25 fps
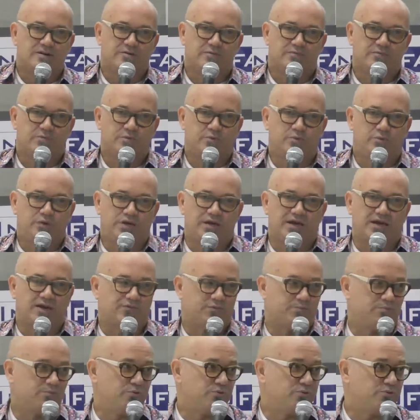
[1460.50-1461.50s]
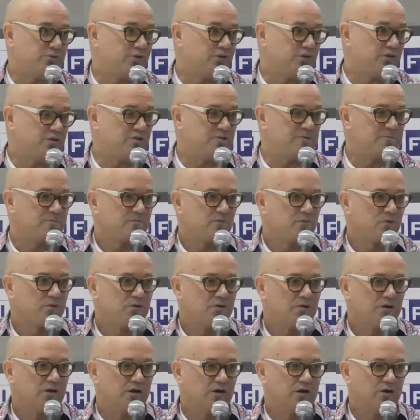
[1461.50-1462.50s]
We have a booth here
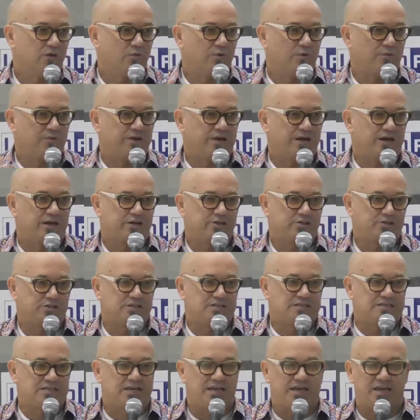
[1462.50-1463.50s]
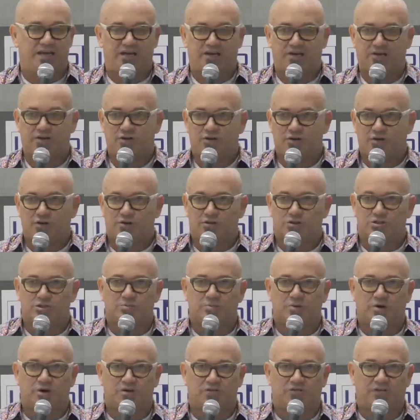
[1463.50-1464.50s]
where we actually take the
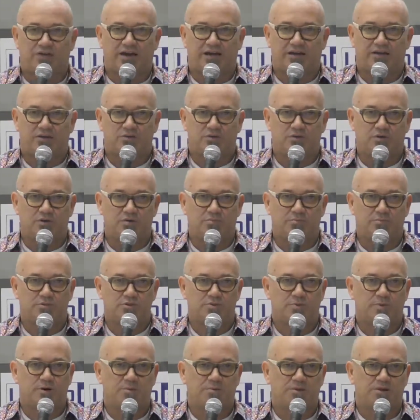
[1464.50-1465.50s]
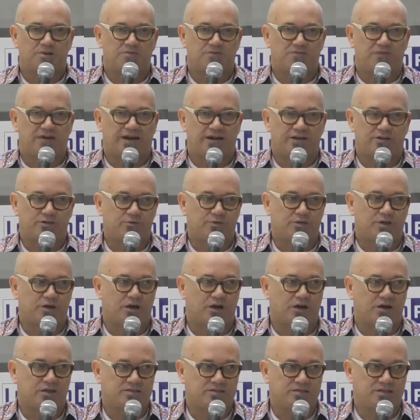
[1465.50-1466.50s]
smart factory, smart manufacturing
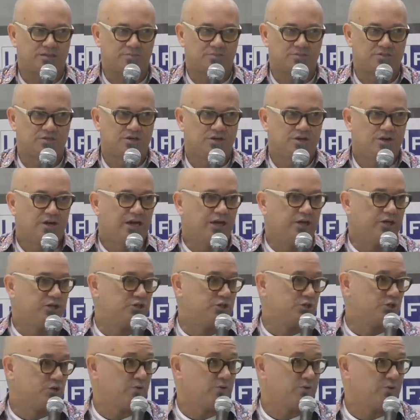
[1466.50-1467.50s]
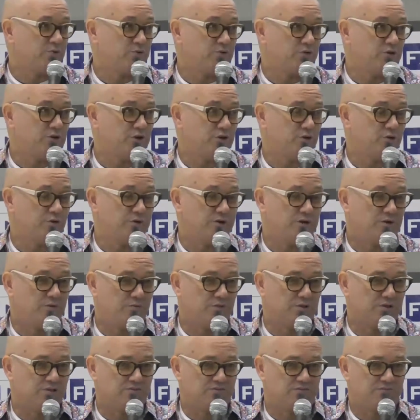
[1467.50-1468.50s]
concepts and show them to you in a
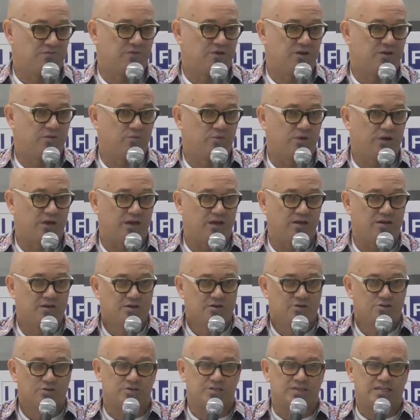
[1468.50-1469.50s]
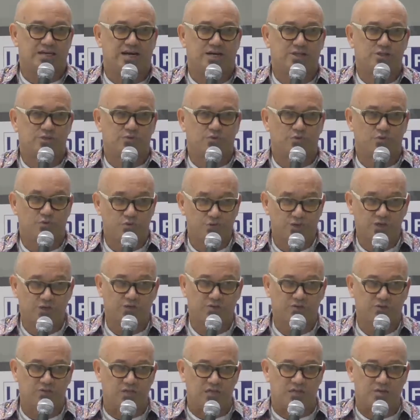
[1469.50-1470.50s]
really fun way. So it's actual real
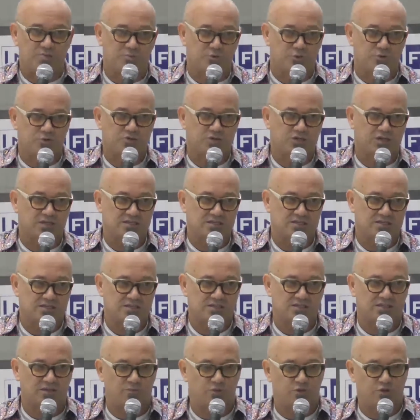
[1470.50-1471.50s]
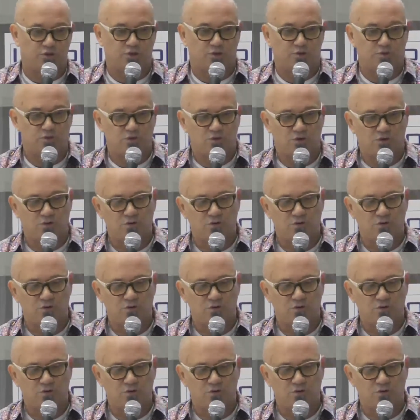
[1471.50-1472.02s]
deep use cases that we show to you.